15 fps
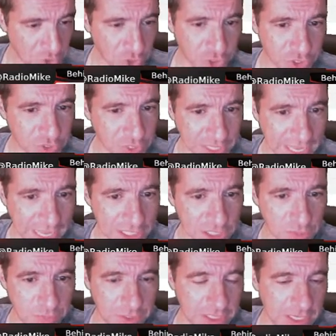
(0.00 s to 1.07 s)
good as it gets
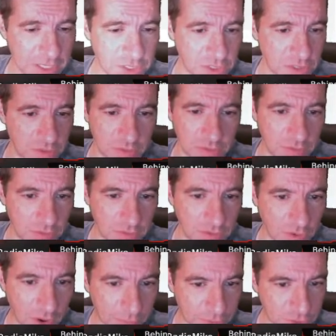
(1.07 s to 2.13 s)
because there
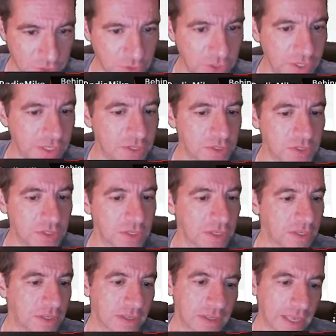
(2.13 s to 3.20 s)
are opportunities,
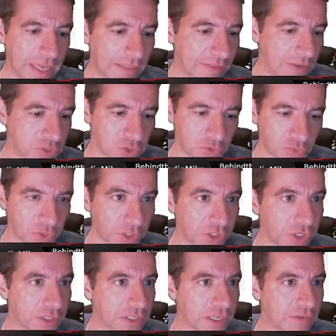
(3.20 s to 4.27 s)
and these are really
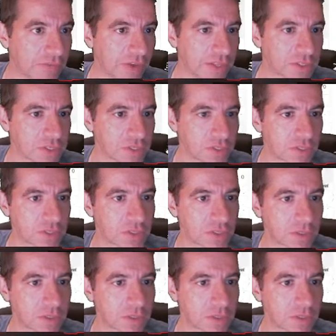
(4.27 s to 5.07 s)
good defenses.